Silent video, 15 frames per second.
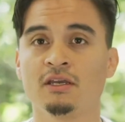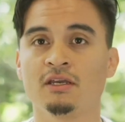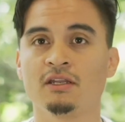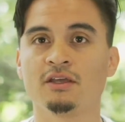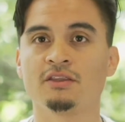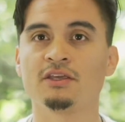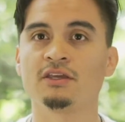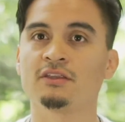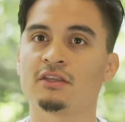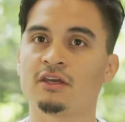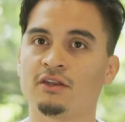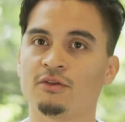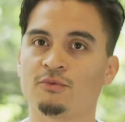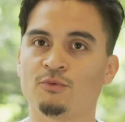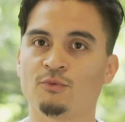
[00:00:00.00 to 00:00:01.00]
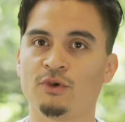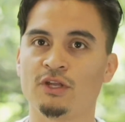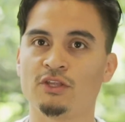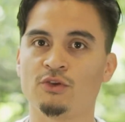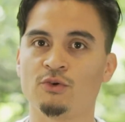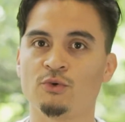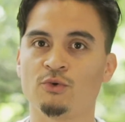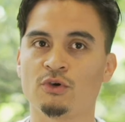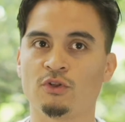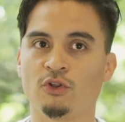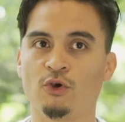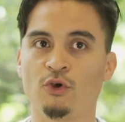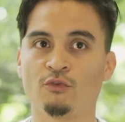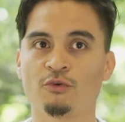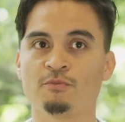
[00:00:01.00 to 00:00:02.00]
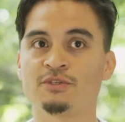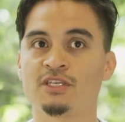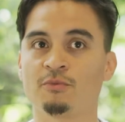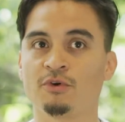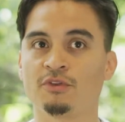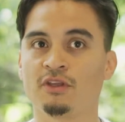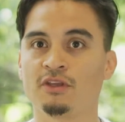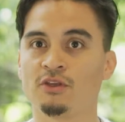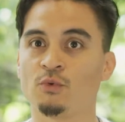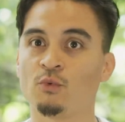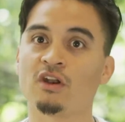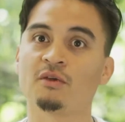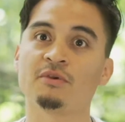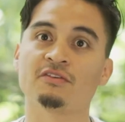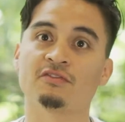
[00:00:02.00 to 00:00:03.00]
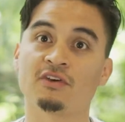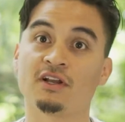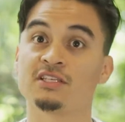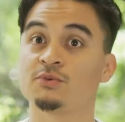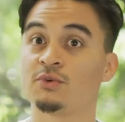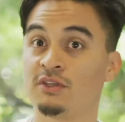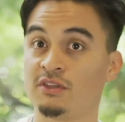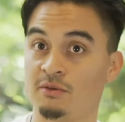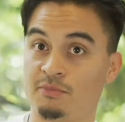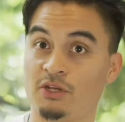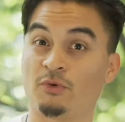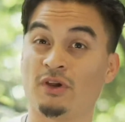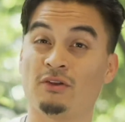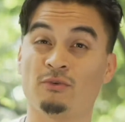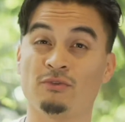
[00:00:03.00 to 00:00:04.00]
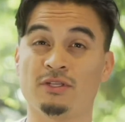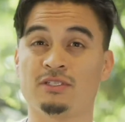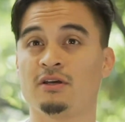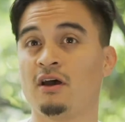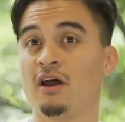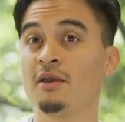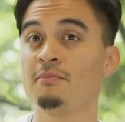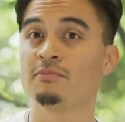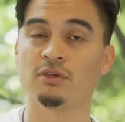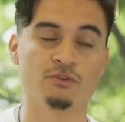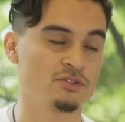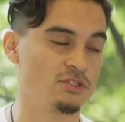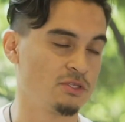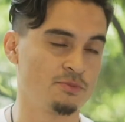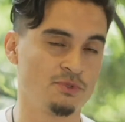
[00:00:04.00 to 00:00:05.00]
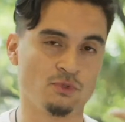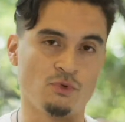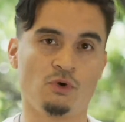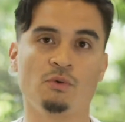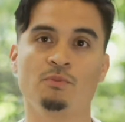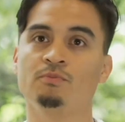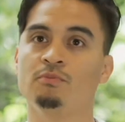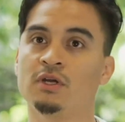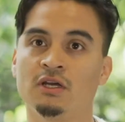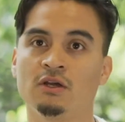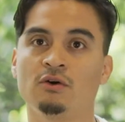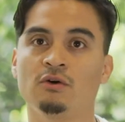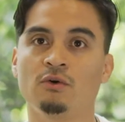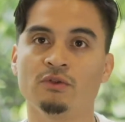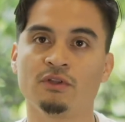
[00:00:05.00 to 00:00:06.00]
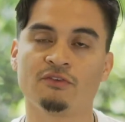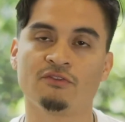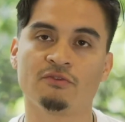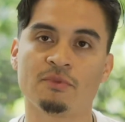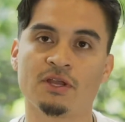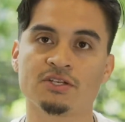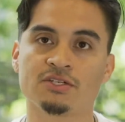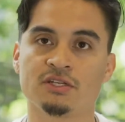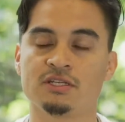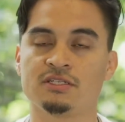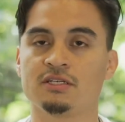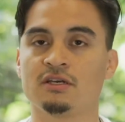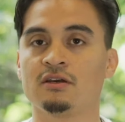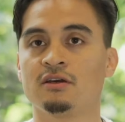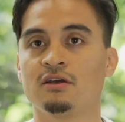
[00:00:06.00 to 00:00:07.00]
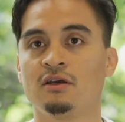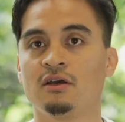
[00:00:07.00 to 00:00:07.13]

And I think that when you learn from someone that you want to be friends with and be around all the time, you'll just absorb all the information easier.